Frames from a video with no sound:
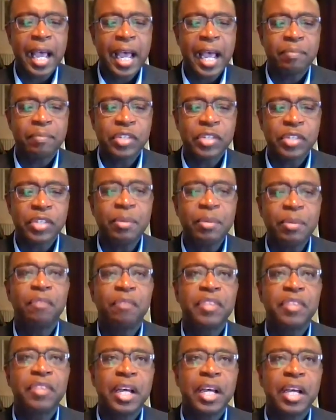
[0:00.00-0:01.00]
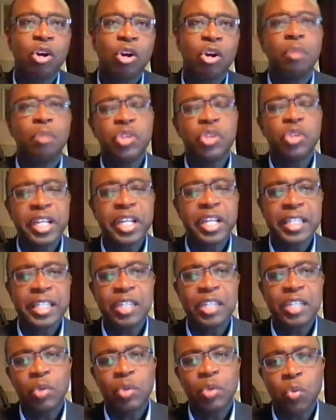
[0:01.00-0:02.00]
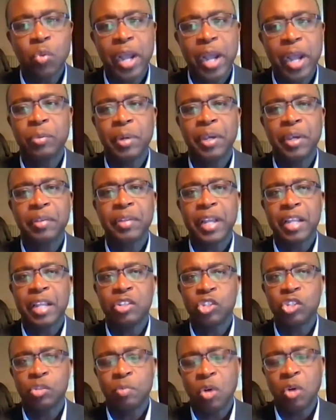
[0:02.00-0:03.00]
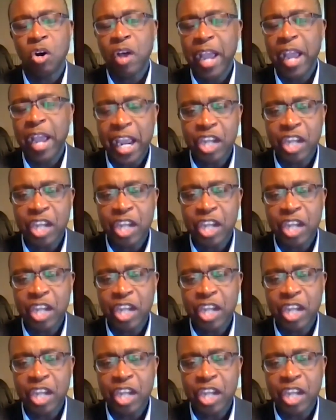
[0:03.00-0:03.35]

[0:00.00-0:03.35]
some of the communities we worked with and small